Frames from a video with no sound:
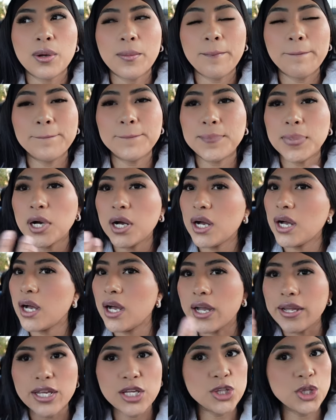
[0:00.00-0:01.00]

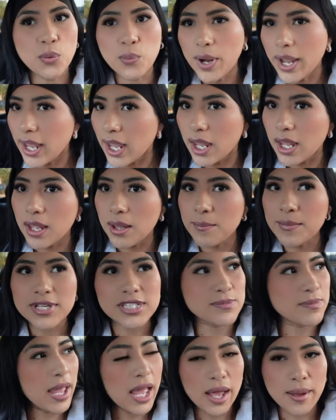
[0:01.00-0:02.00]
But either way,
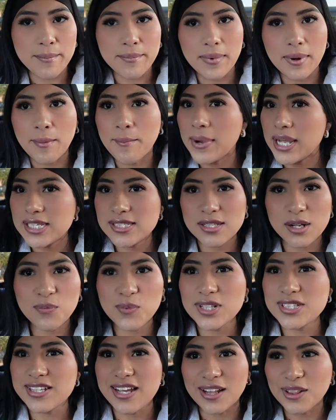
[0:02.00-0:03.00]
Miss Ma'am, my son
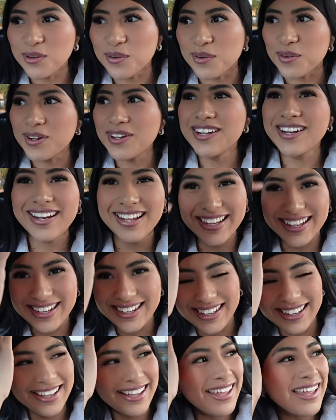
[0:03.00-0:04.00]
wants caldo,
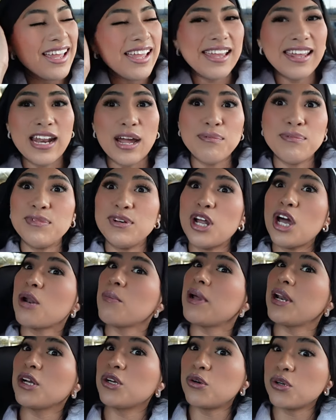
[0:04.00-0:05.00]
like, and I'm not
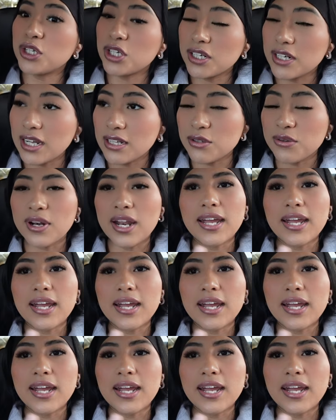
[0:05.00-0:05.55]
about to go cook caldo.